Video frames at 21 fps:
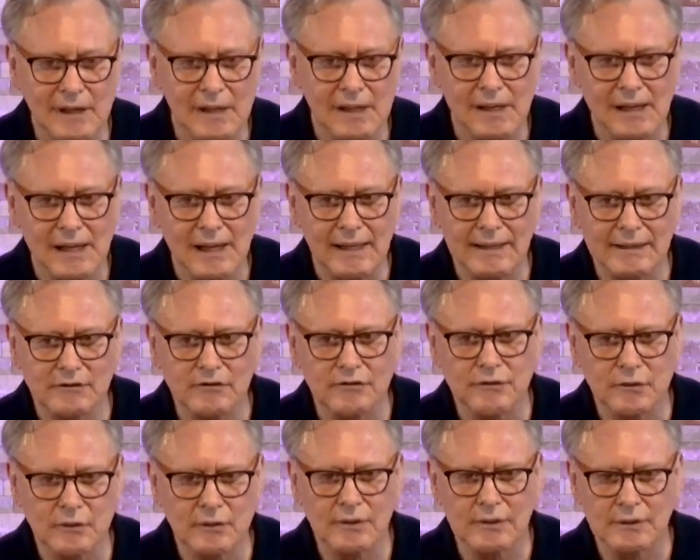like to
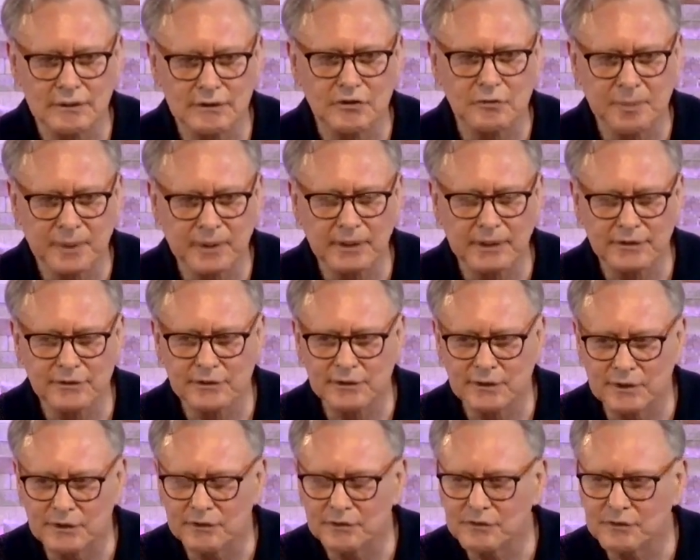throw a little experience in
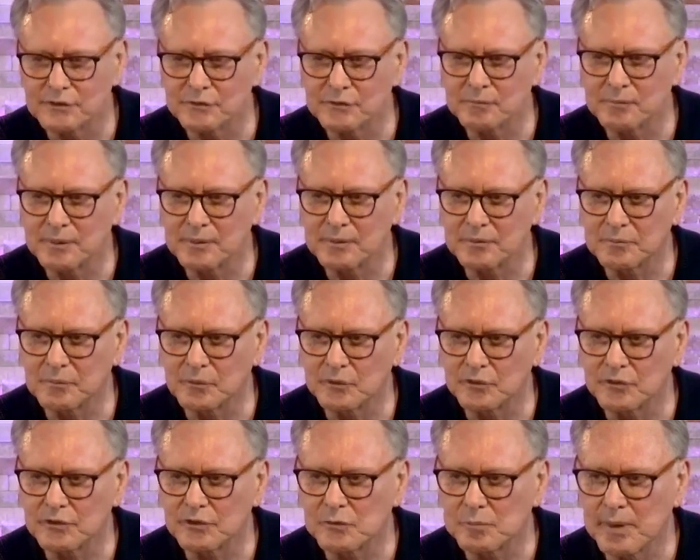here. So it makes more
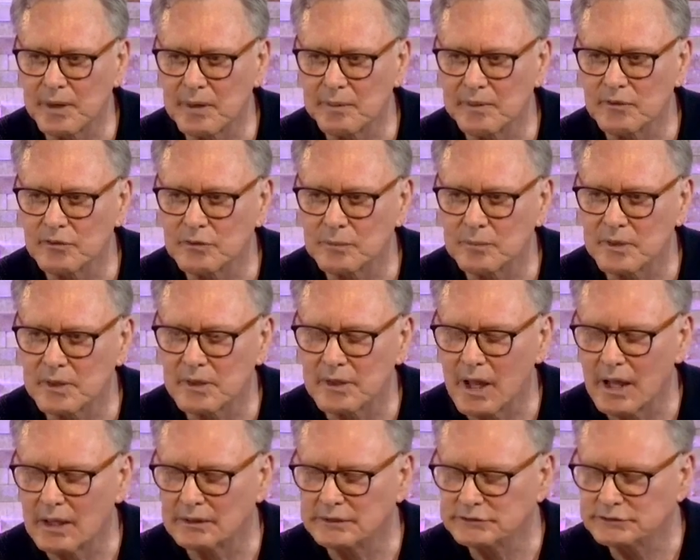sense probably in some of the
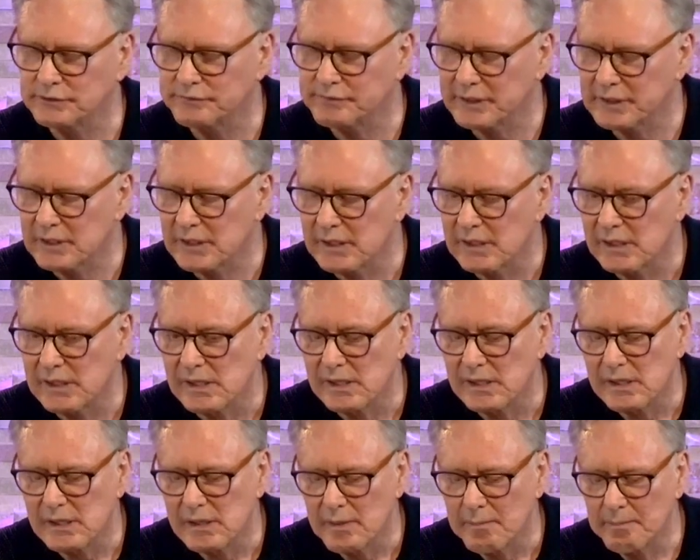knowledge of it.
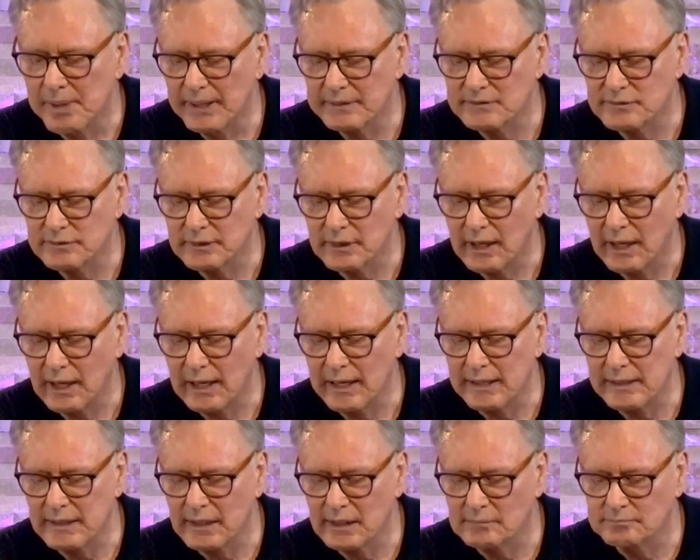But
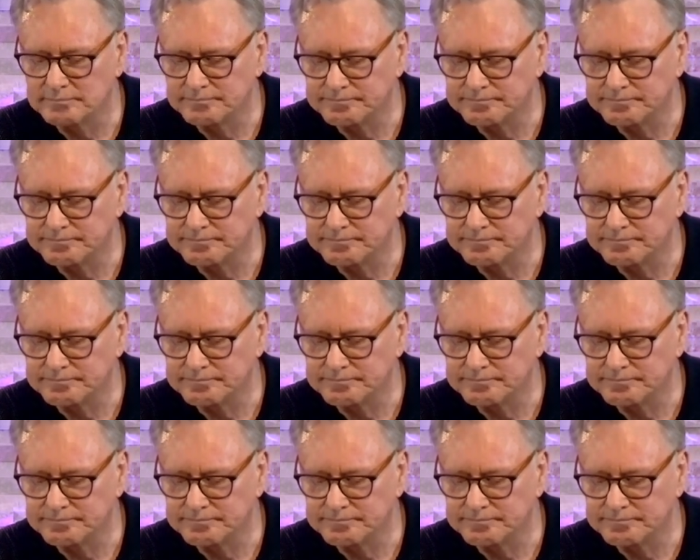I